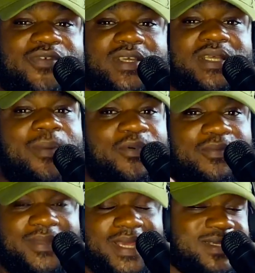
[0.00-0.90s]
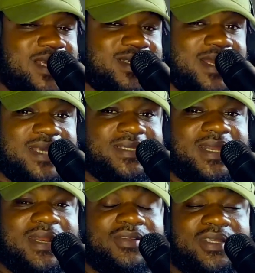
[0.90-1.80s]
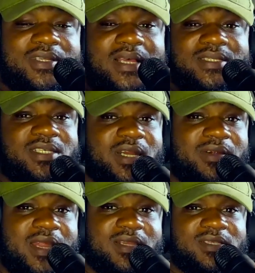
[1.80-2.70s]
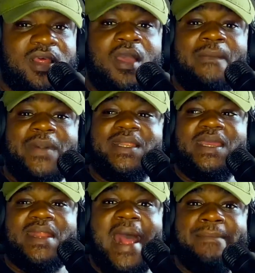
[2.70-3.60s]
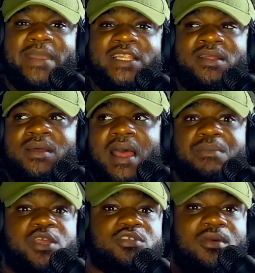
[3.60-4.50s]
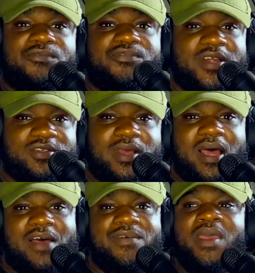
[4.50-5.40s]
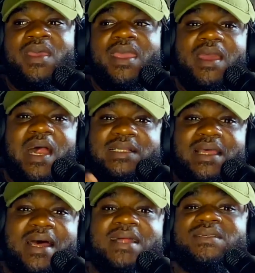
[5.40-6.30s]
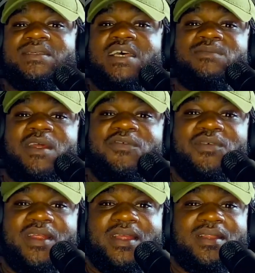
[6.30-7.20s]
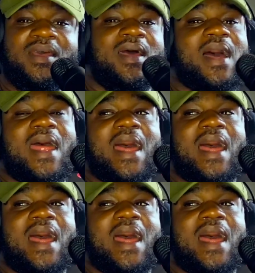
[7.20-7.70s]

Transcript: So for example, me, as I said, I started out as a generalist, but then I made some friends. So I have a character artist that's my friend.